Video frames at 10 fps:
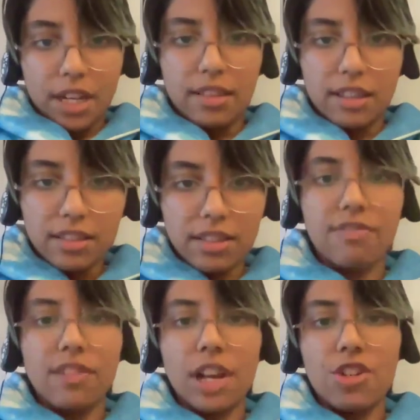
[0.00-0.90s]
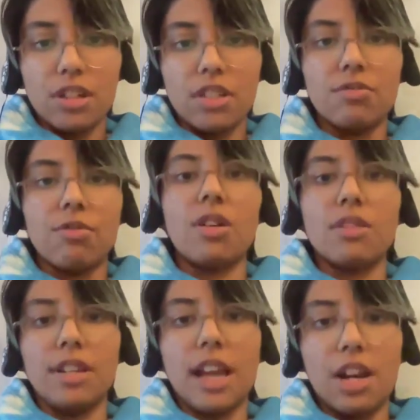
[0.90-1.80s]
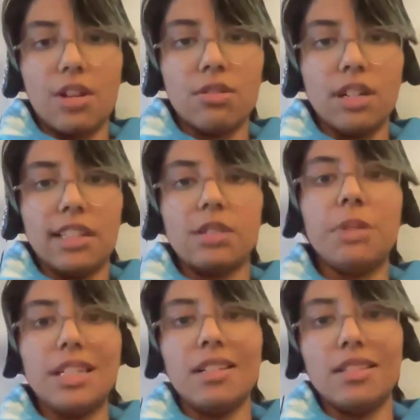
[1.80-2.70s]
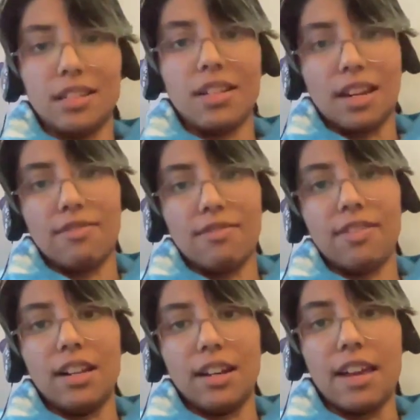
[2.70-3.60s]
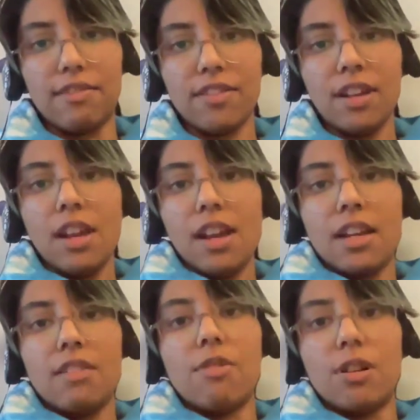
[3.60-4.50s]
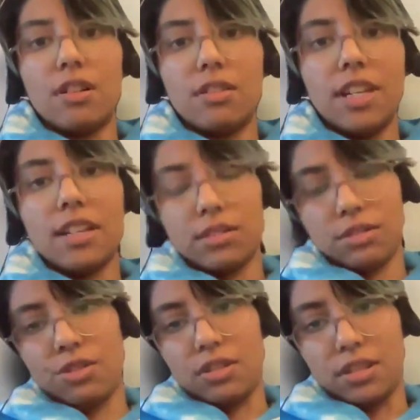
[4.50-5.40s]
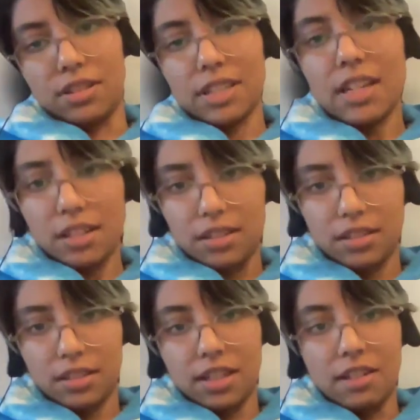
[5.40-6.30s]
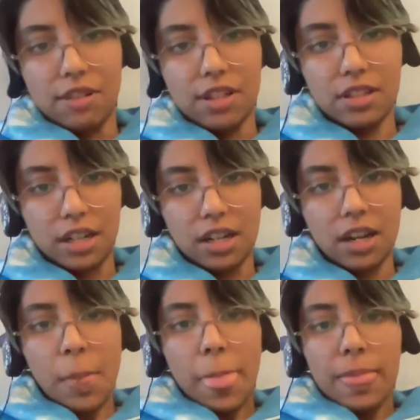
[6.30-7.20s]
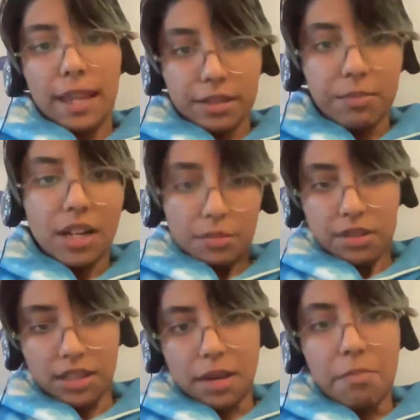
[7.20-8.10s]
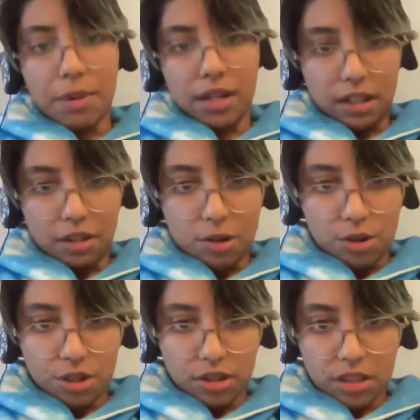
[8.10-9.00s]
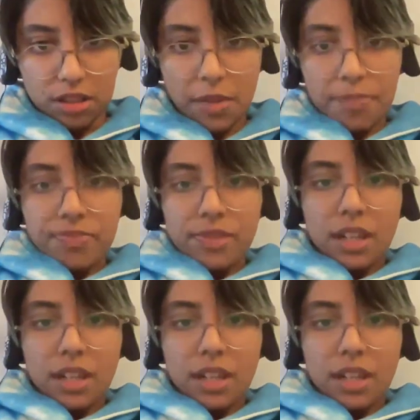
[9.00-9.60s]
And this reflection is what we actually experience in our everyday life and what we as consciousness scientists can investigate. This becomes our empirical consciousness.